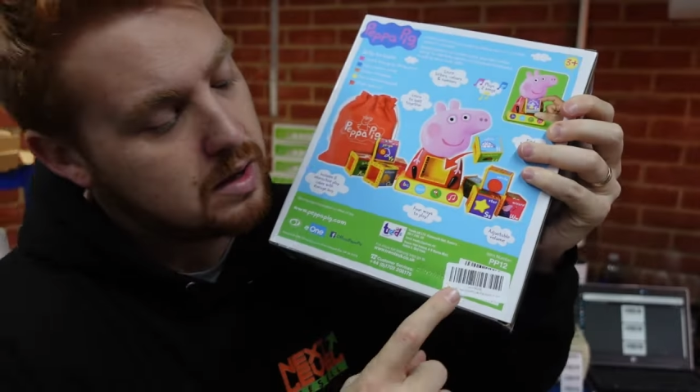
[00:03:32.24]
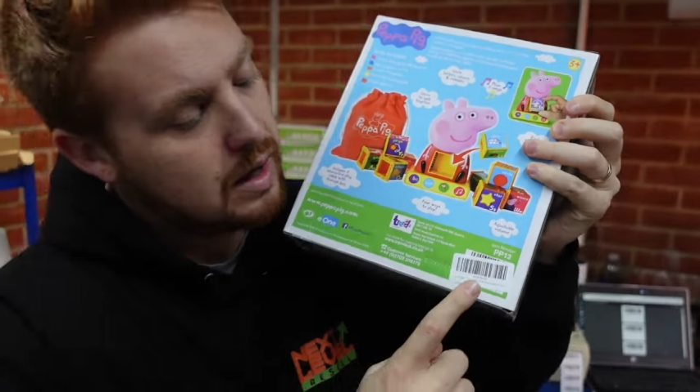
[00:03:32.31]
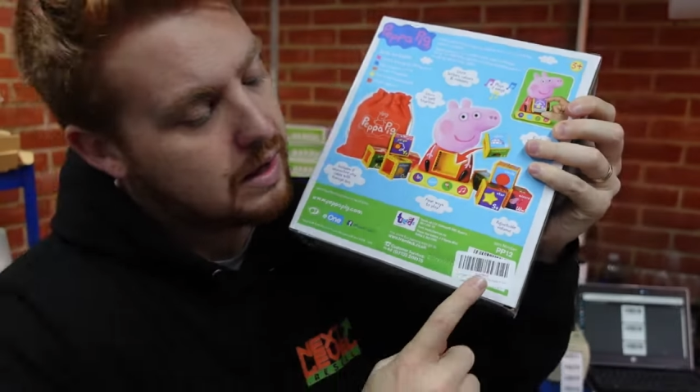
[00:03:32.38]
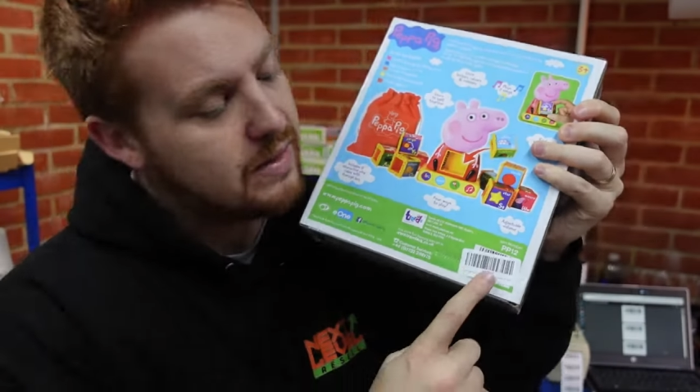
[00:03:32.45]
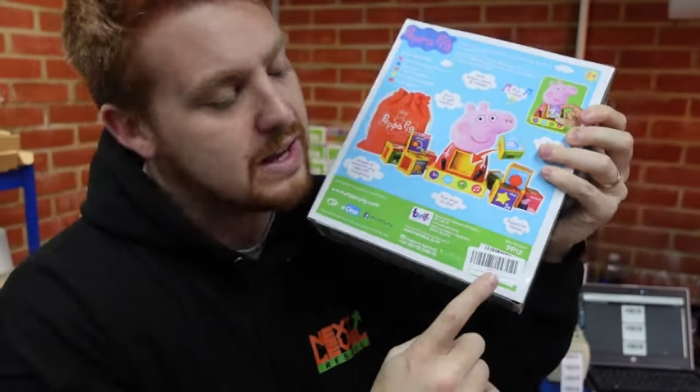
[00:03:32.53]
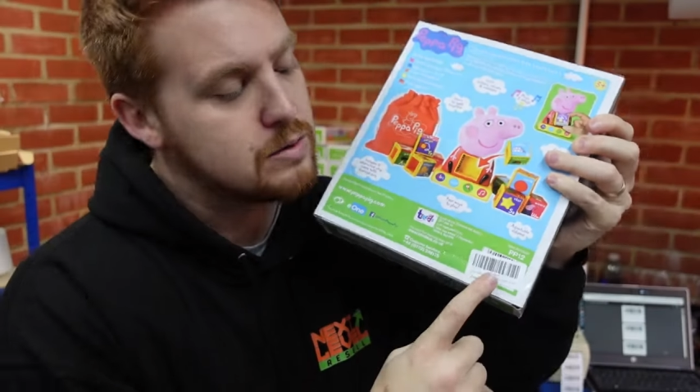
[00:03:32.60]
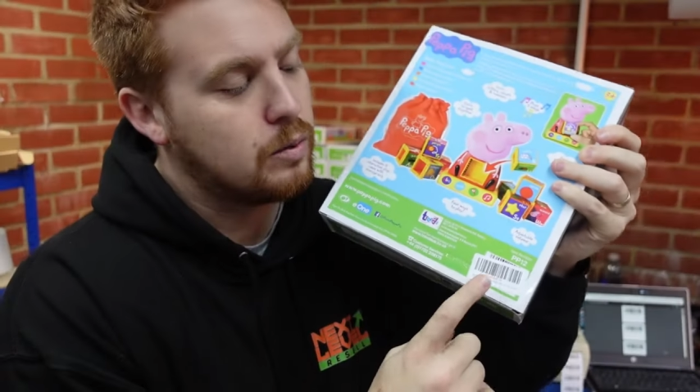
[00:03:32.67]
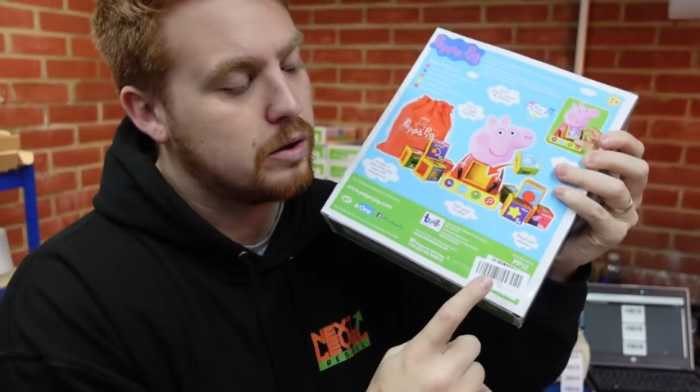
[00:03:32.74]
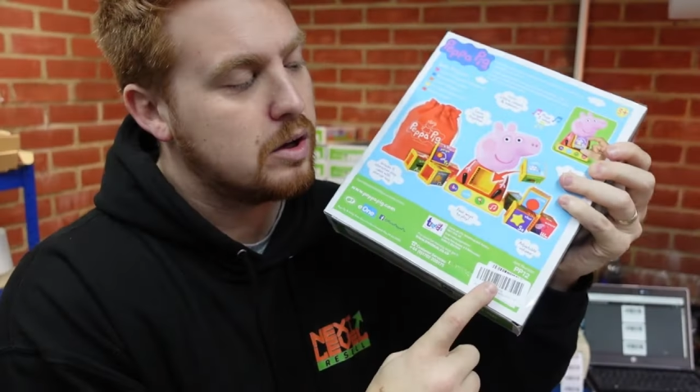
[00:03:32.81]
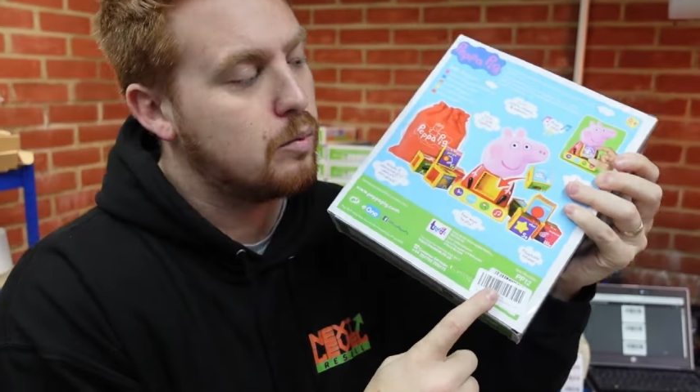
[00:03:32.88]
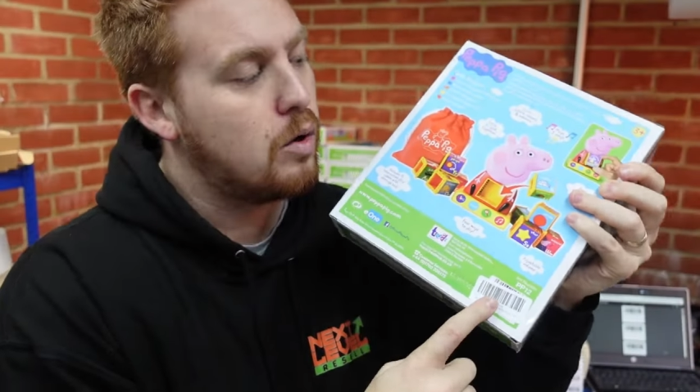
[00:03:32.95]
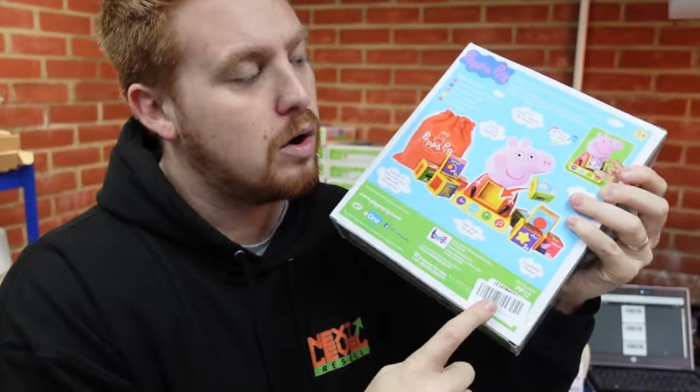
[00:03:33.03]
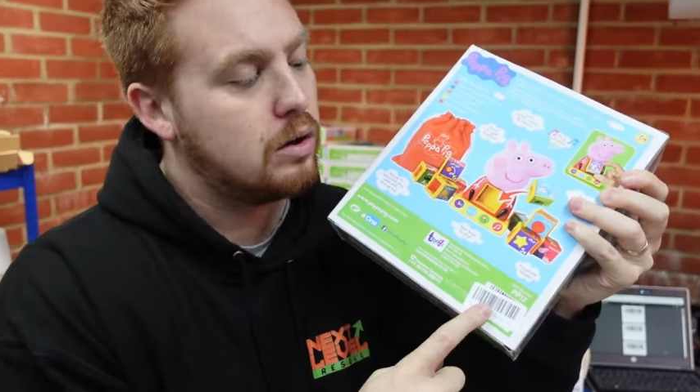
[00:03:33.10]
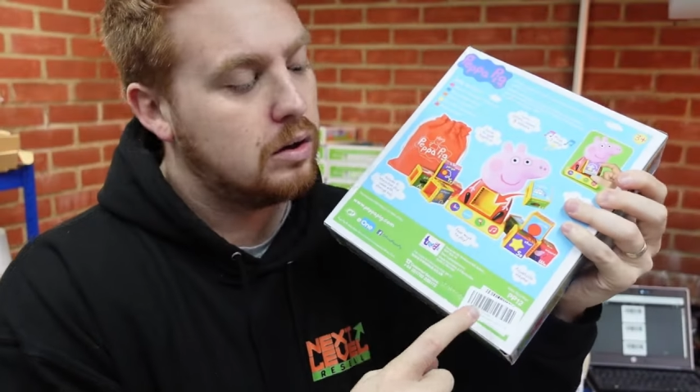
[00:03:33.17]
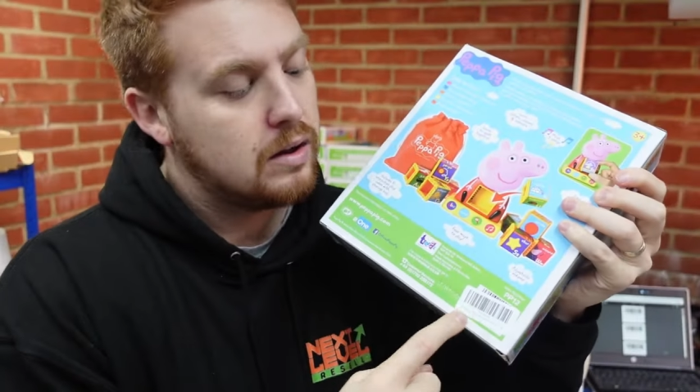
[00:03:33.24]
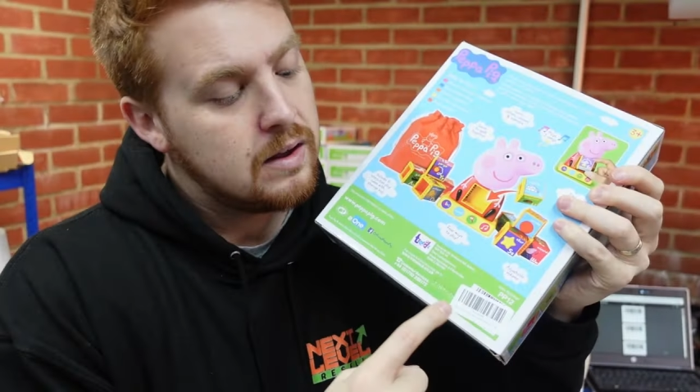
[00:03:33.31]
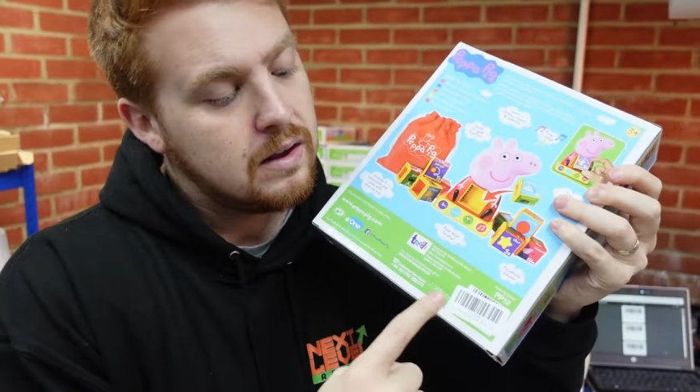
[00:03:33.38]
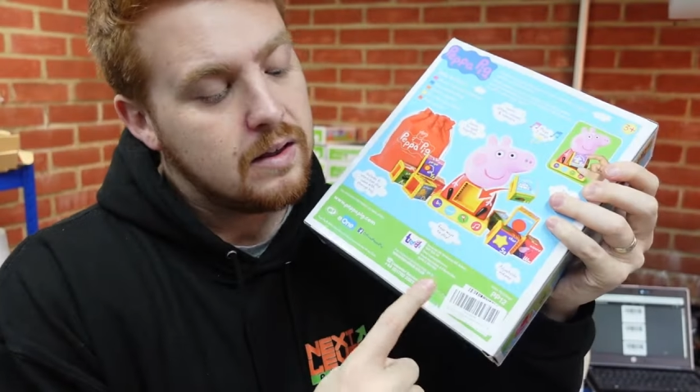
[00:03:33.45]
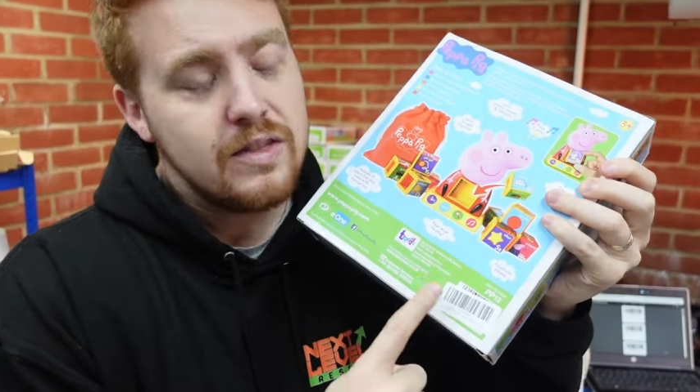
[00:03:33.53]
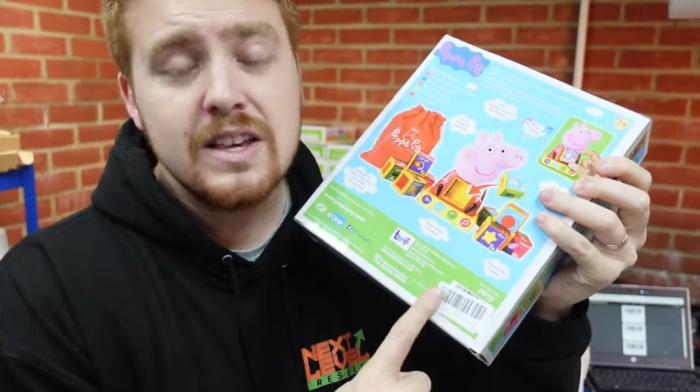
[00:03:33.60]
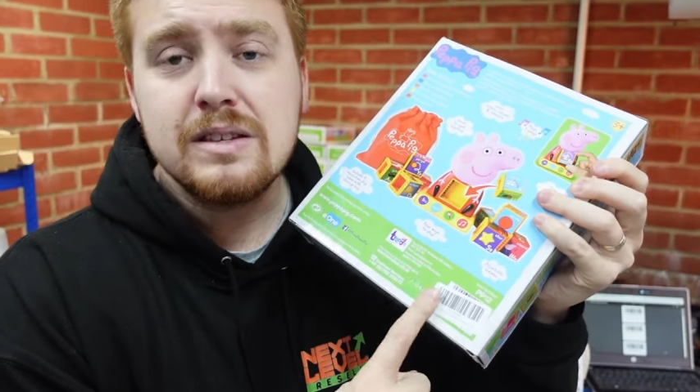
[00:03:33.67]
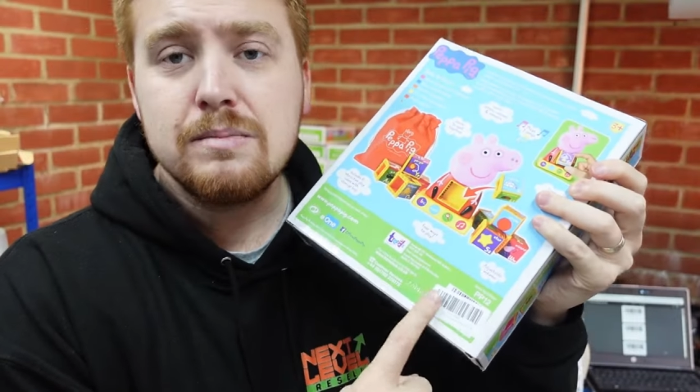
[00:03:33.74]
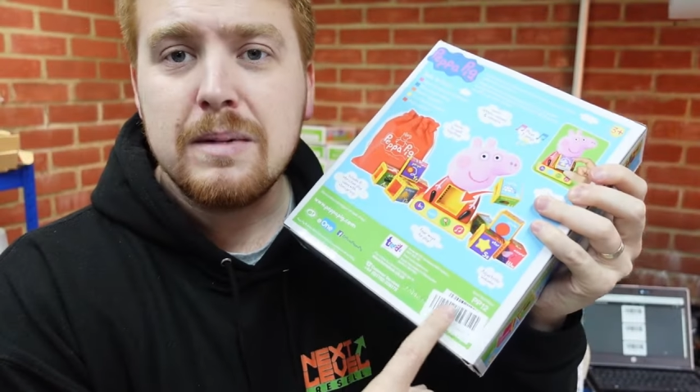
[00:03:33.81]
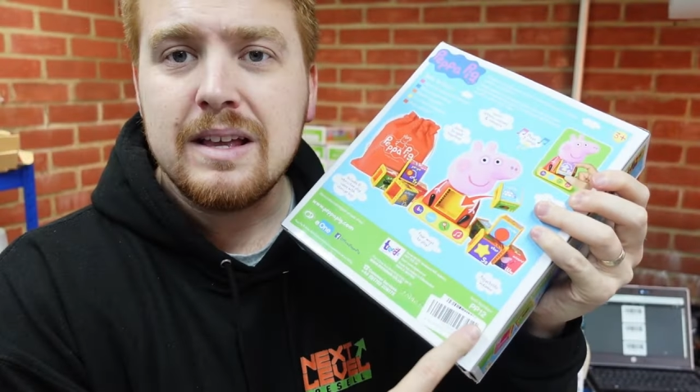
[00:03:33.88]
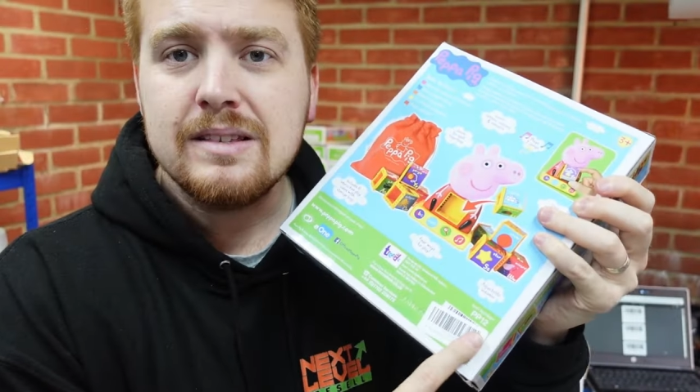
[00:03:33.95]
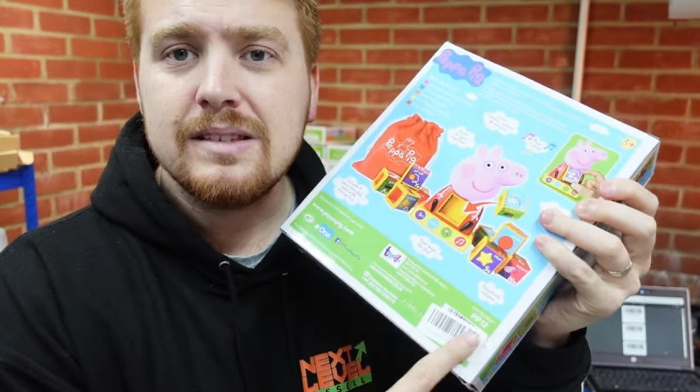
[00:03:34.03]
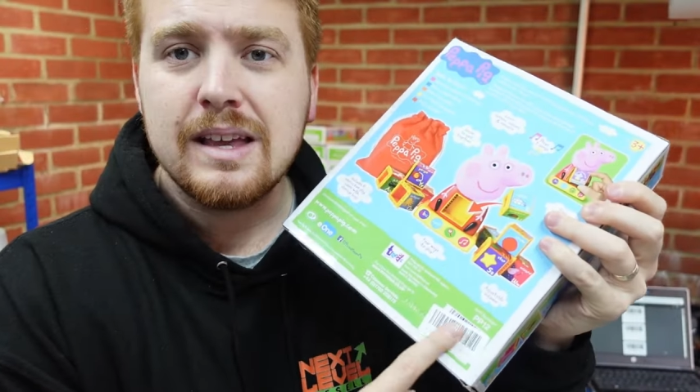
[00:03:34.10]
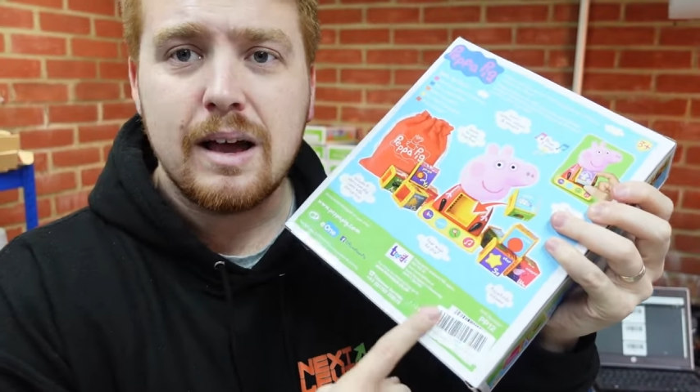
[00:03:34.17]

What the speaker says: and that's what you want. This means